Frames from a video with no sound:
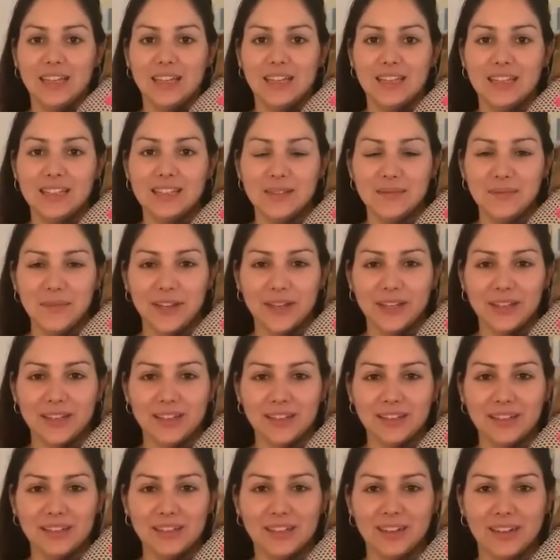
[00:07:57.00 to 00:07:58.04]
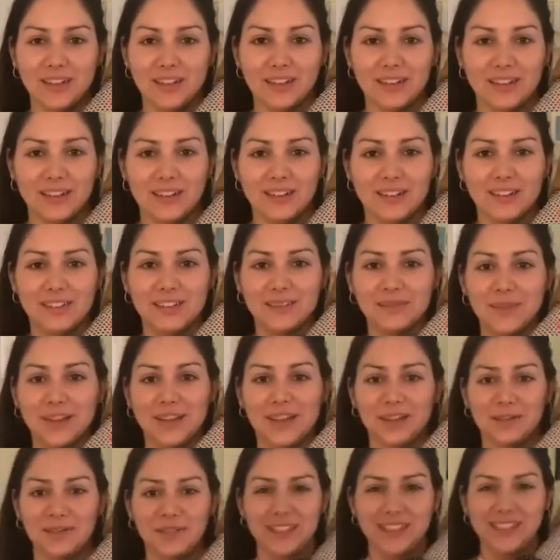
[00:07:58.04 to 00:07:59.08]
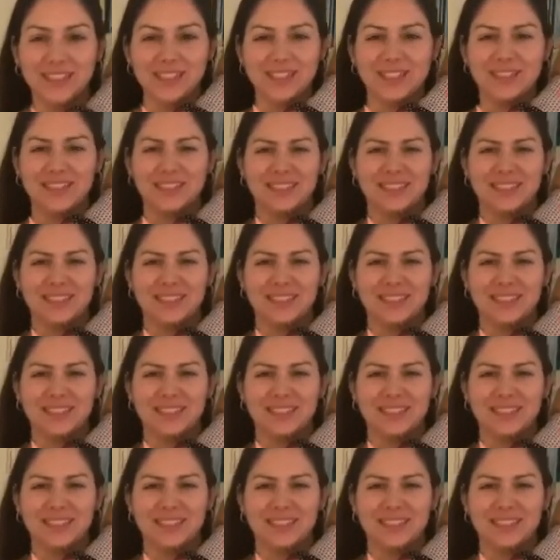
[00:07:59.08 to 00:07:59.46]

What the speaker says: Is it my office?